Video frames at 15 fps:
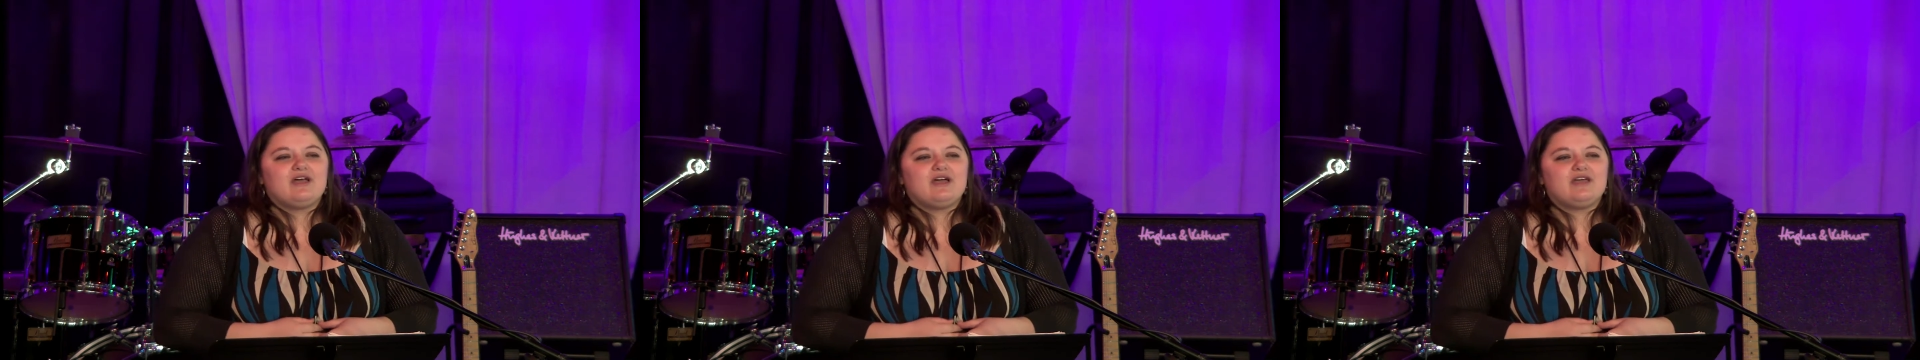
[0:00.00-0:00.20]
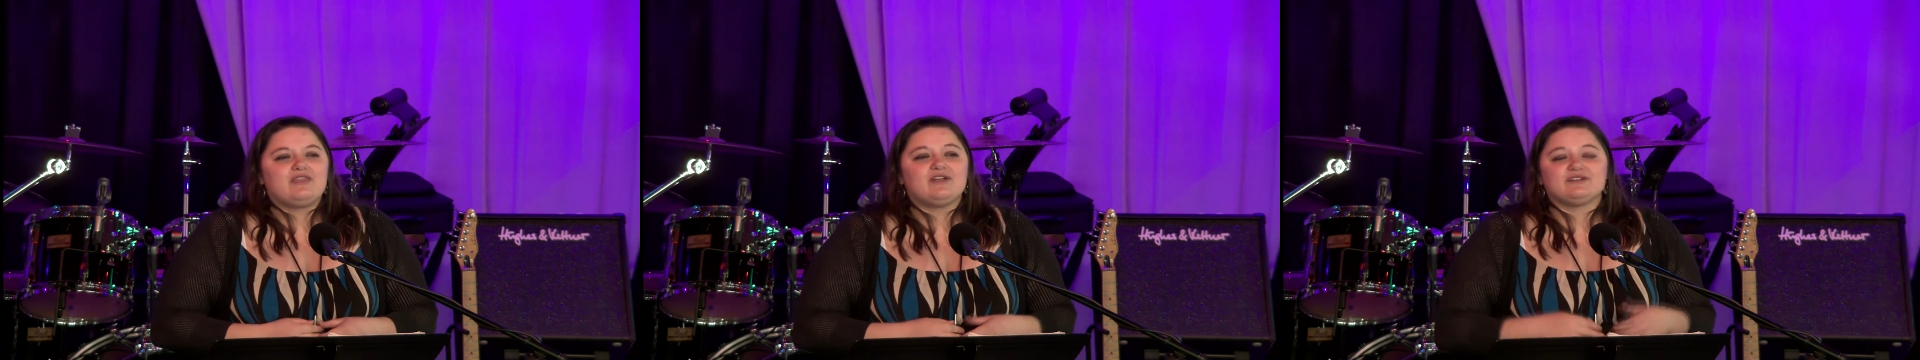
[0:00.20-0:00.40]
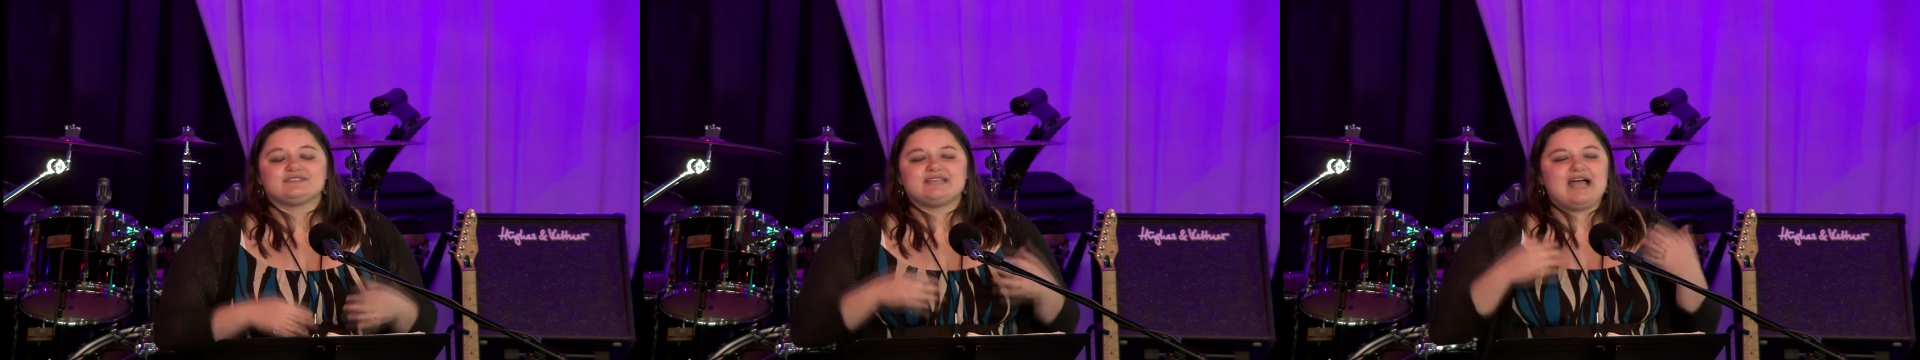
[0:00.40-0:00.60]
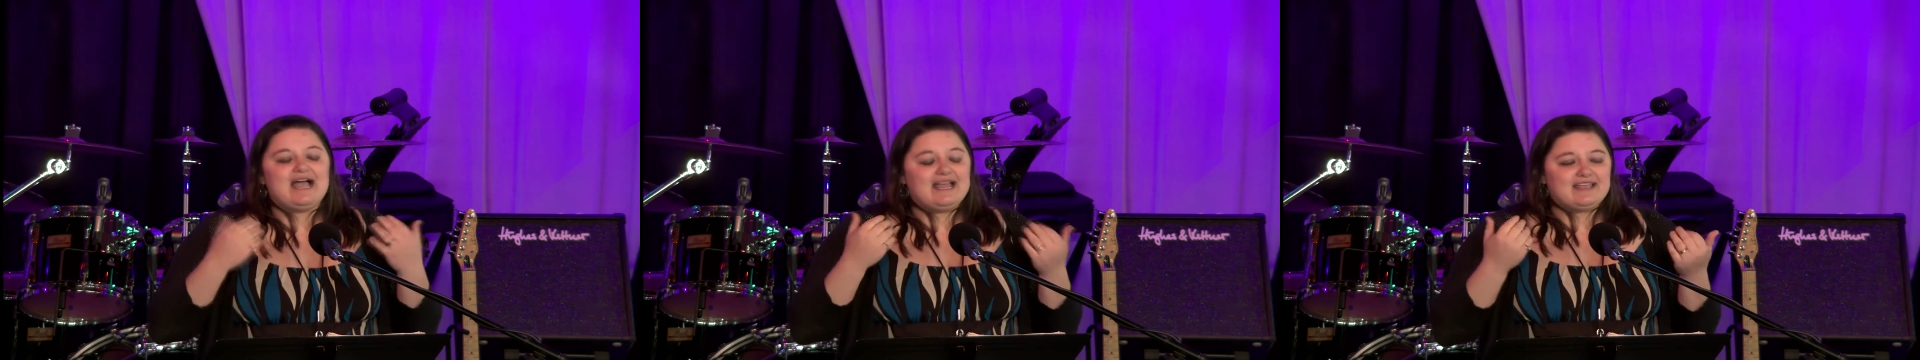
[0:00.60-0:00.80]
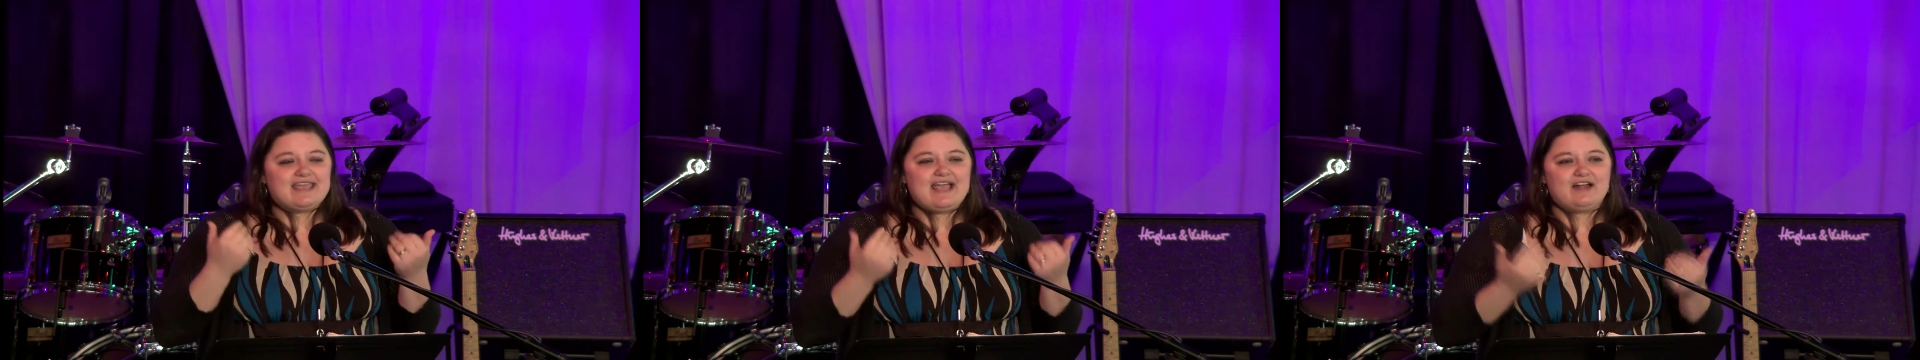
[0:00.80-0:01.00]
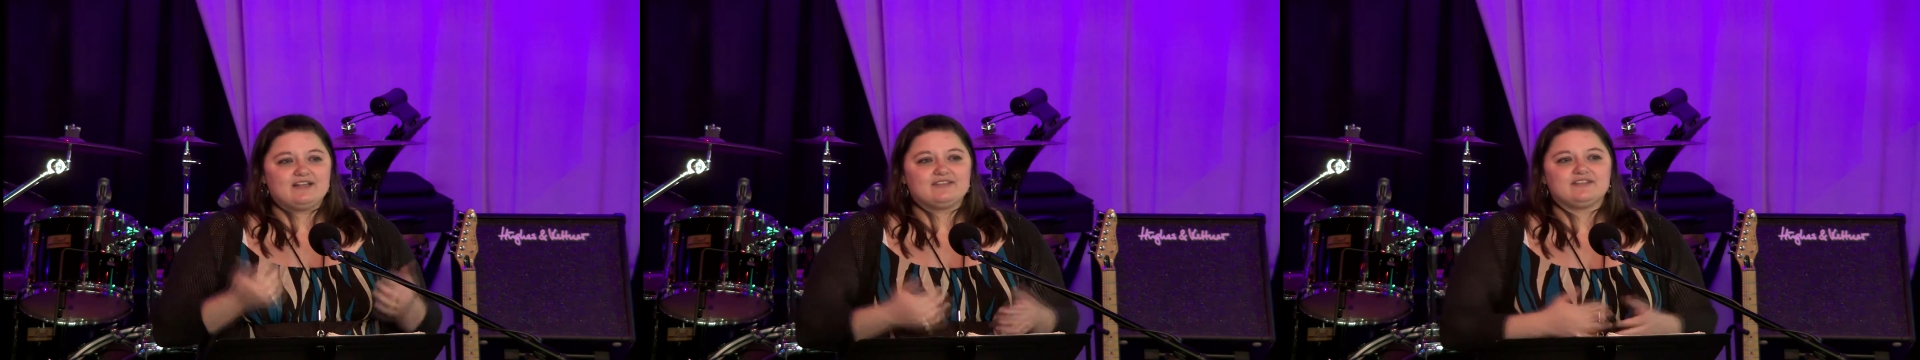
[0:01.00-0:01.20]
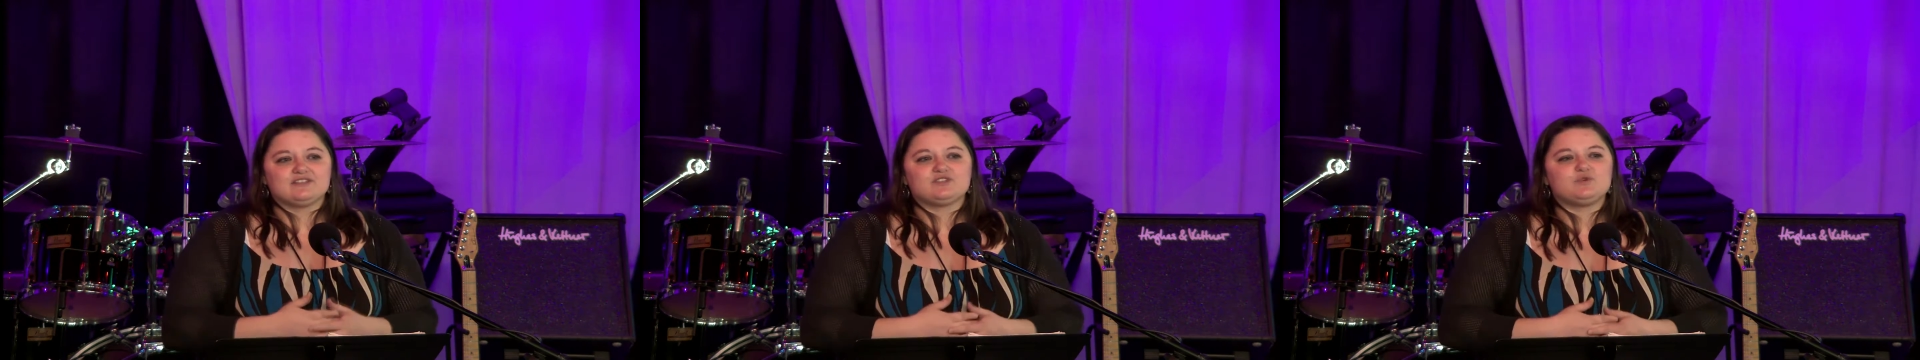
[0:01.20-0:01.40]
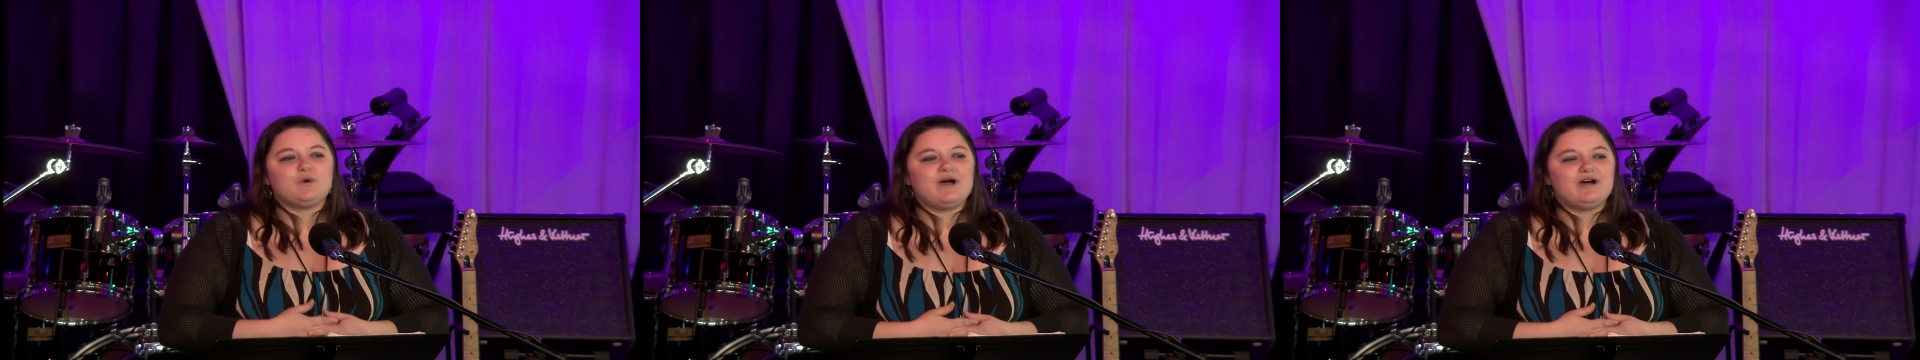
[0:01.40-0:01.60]
There's
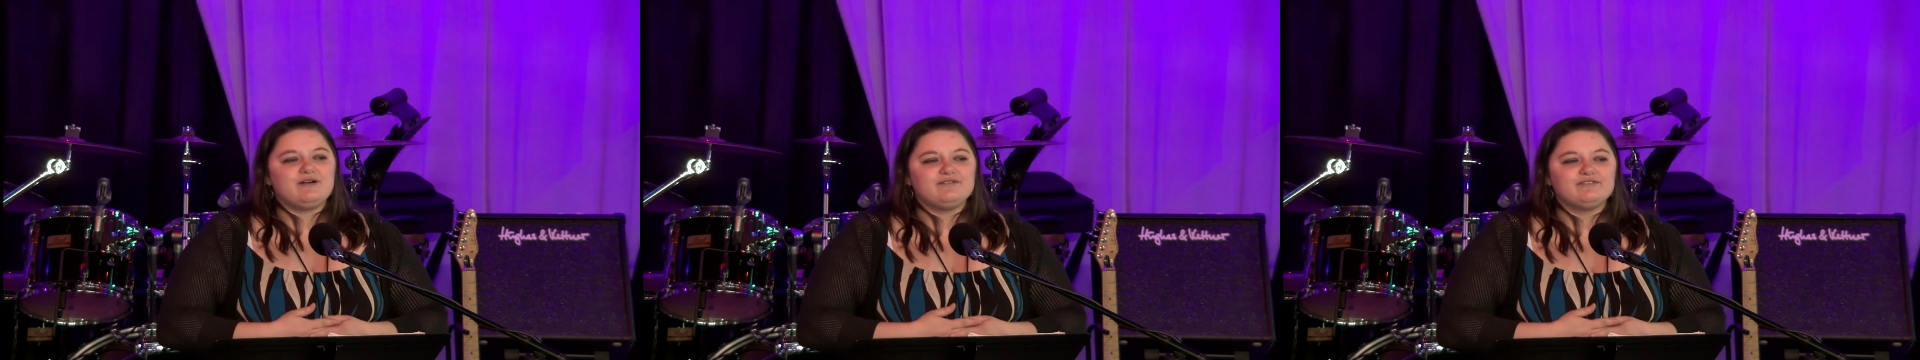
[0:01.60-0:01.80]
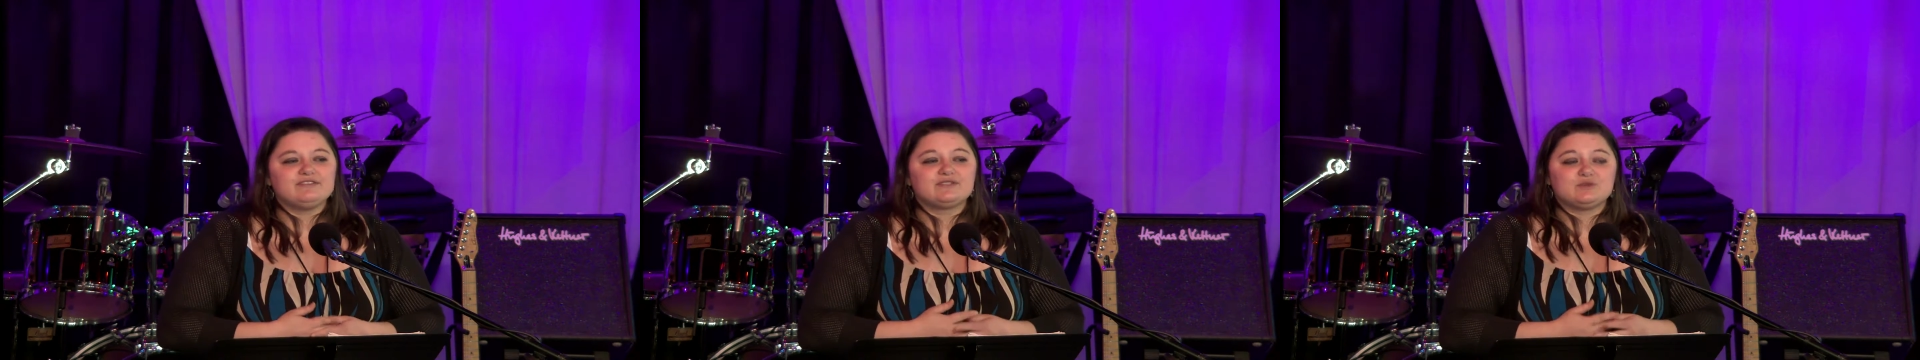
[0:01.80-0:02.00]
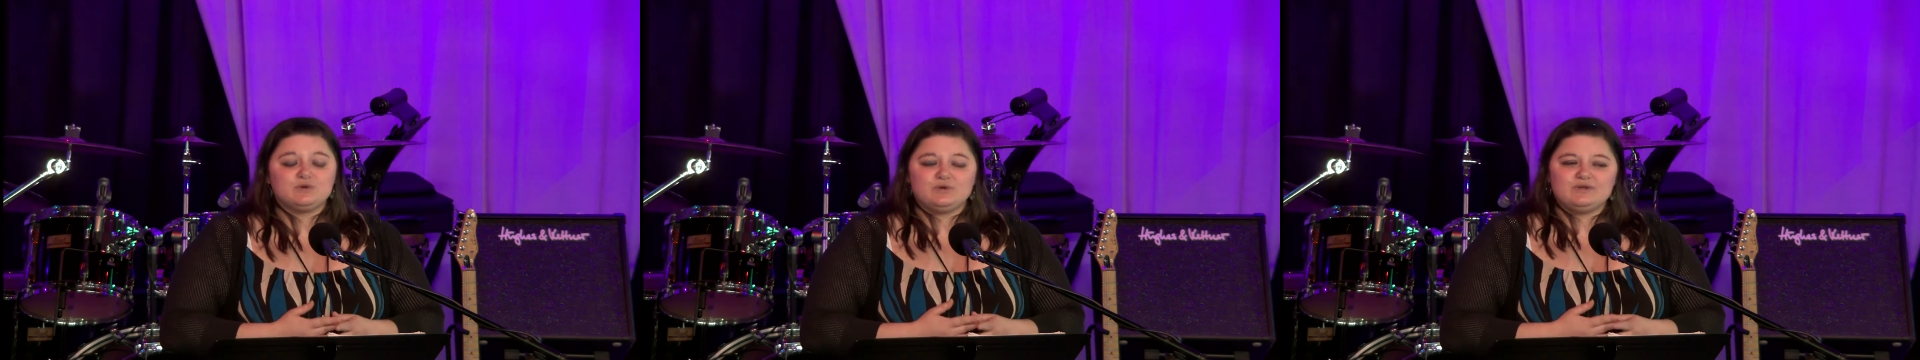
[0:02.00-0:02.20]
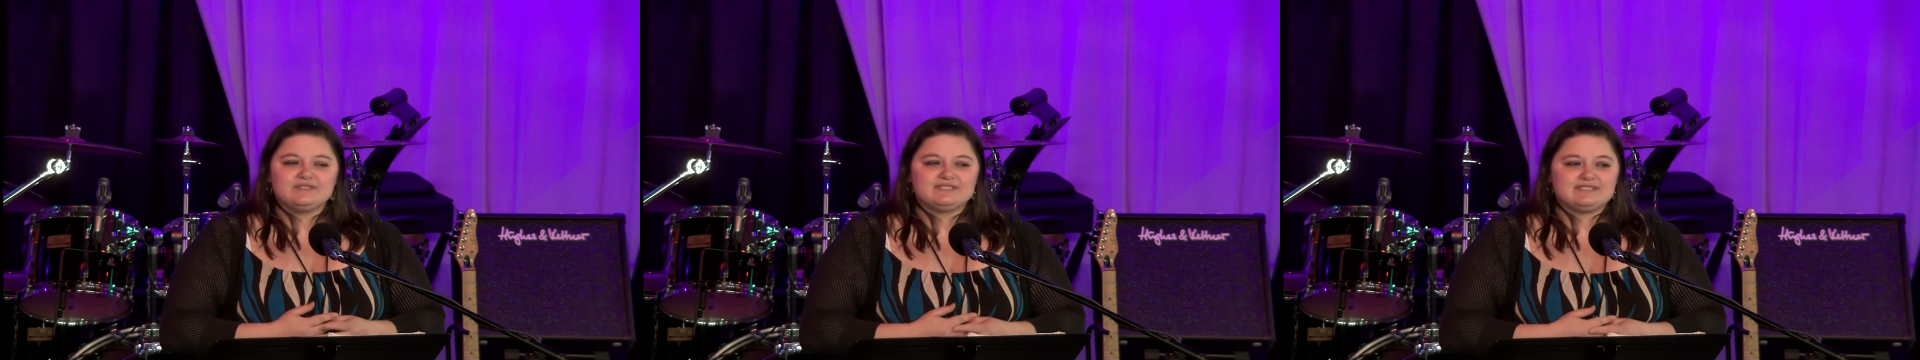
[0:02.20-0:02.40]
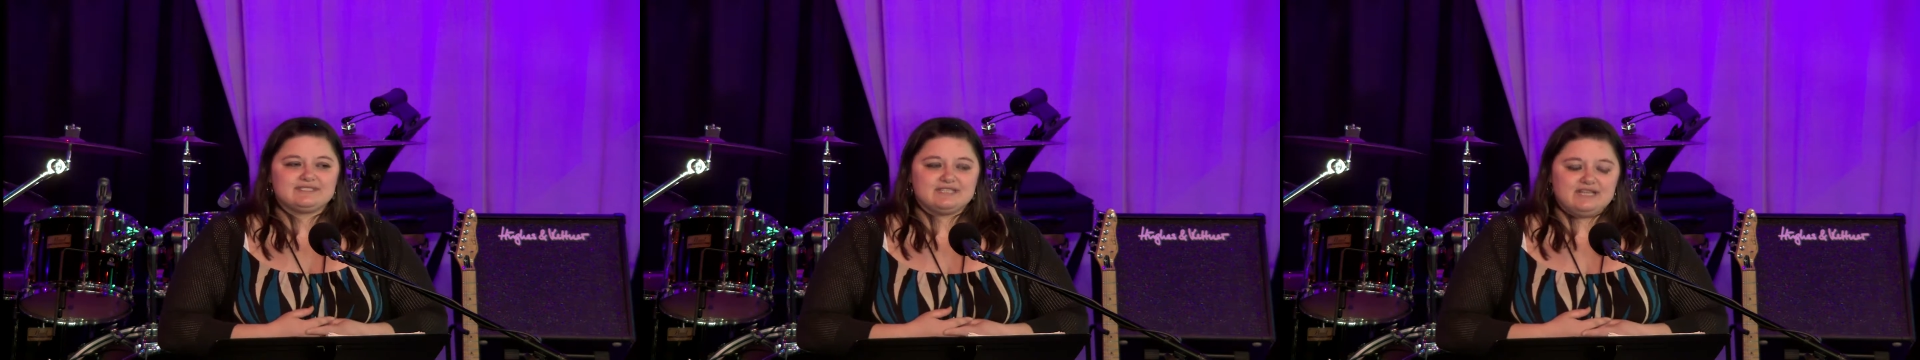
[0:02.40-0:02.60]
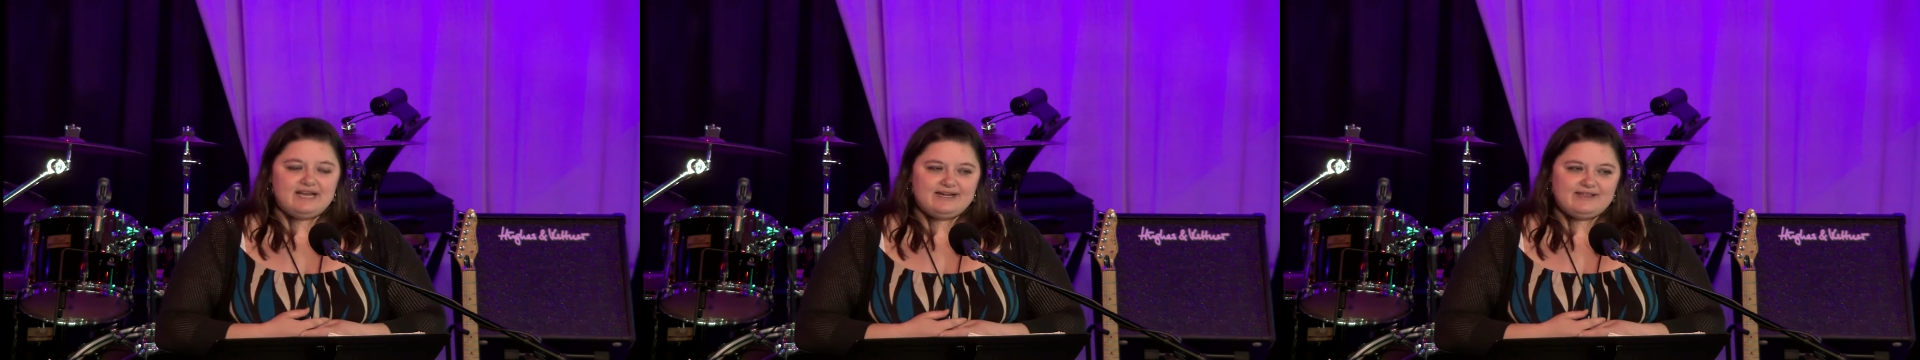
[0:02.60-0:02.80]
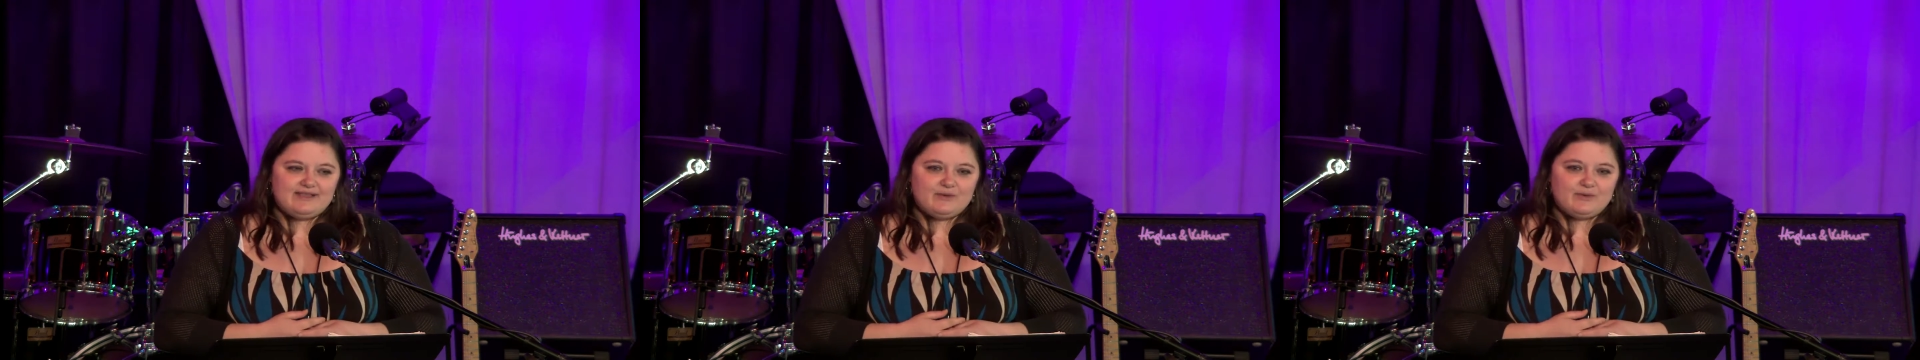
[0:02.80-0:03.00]
12 schools in Salina that